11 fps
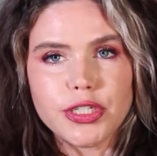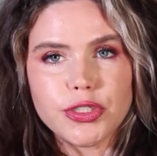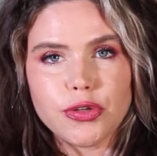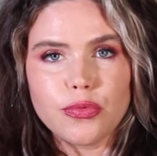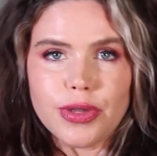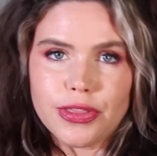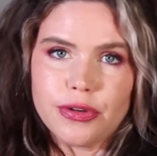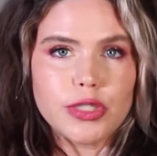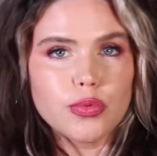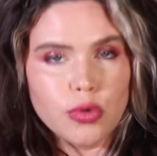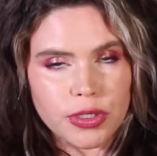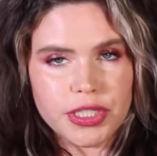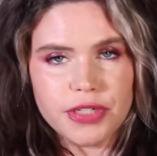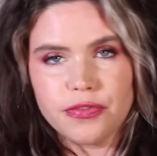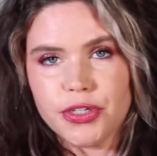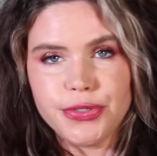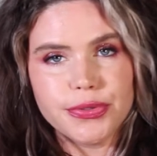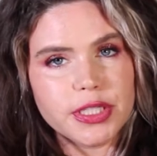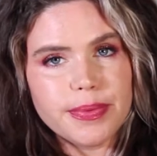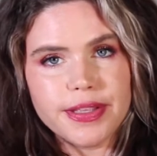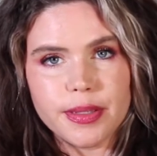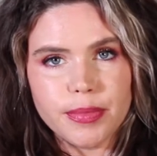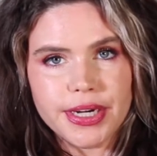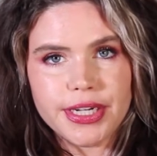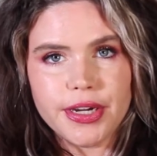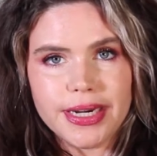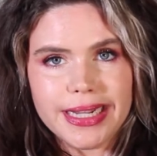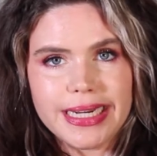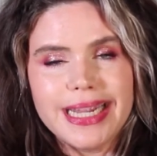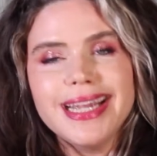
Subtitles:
sure whether it's warranted for you to spend the money on it,